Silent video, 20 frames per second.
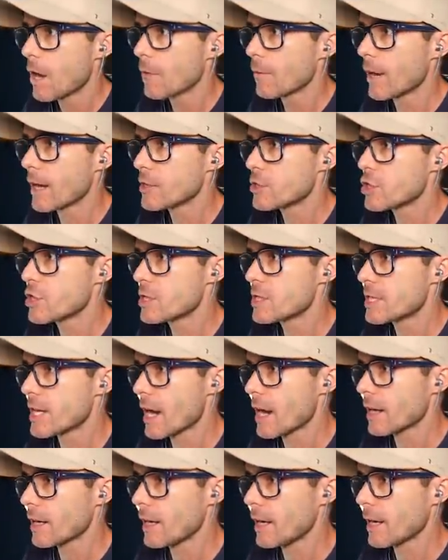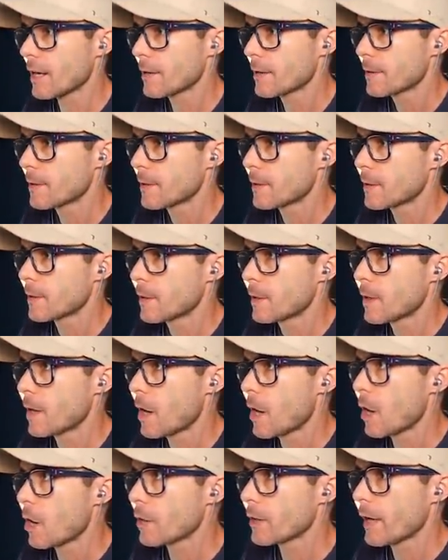All right, she's down here.
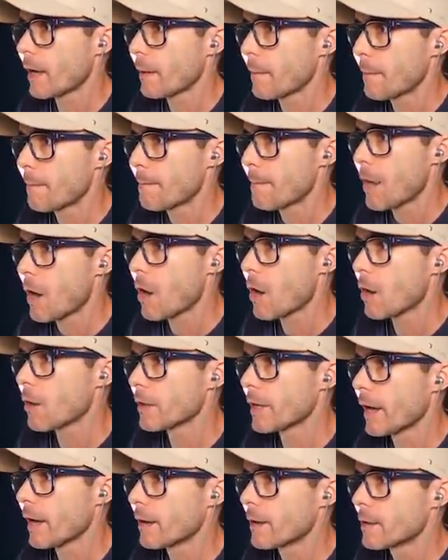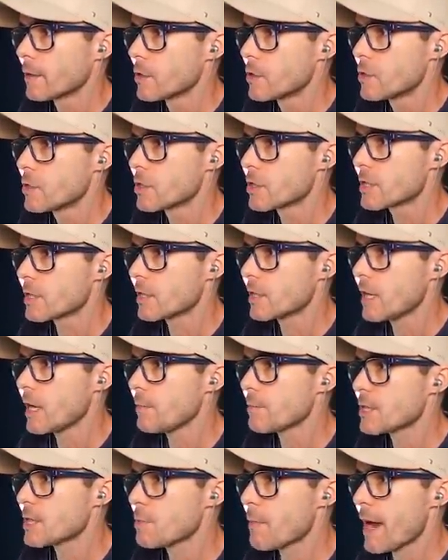Oh, yeah. Oh, yeah. Just
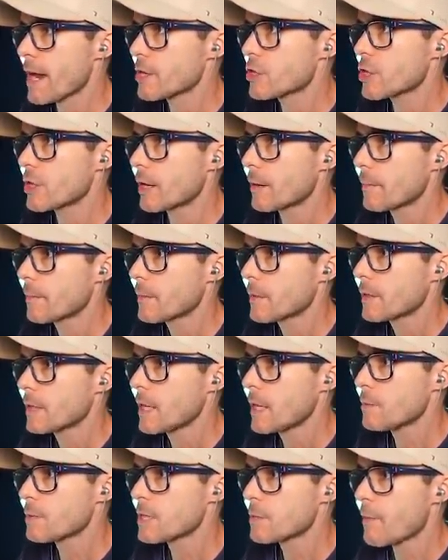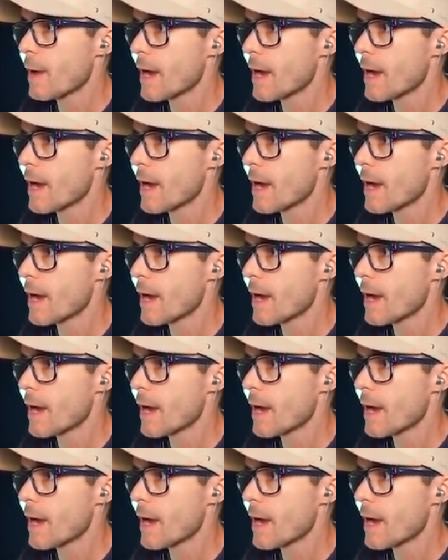keep smashing her. Keep